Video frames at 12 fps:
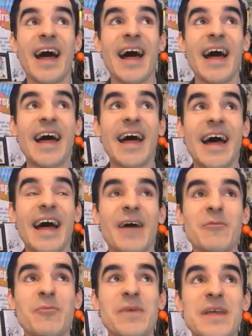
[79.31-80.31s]
uh,
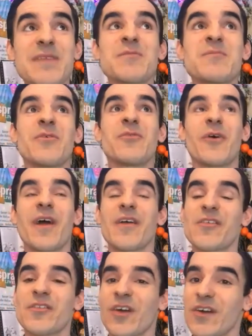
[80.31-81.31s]
even before I
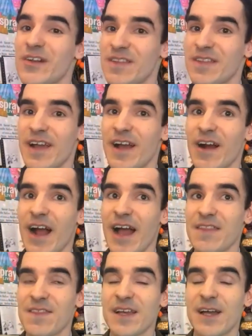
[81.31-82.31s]
started there,
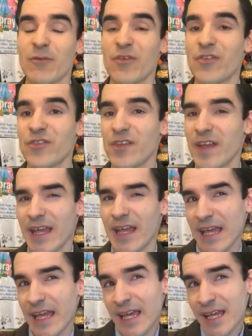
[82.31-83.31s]
I think I was
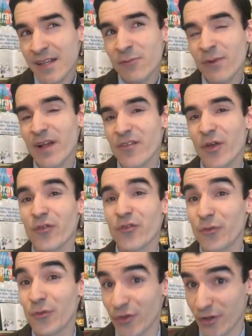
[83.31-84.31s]
ten when I saw
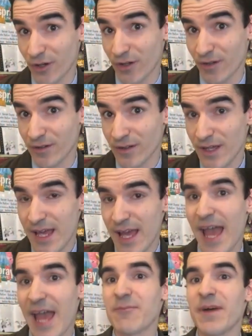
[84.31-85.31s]
Seussical,
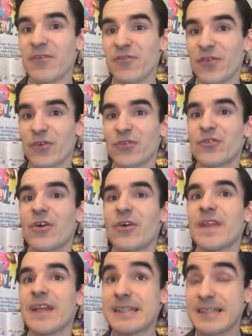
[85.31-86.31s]
and my first show
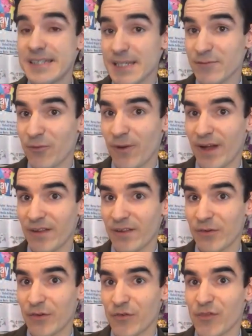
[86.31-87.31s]
that I did with Wild
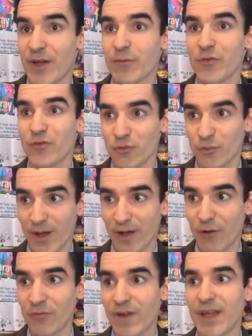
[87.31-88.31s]
Horse, I was
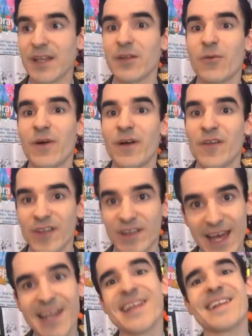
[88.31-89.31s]
twelve, and it was
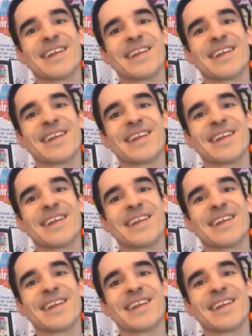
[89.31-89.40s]
Aladdin.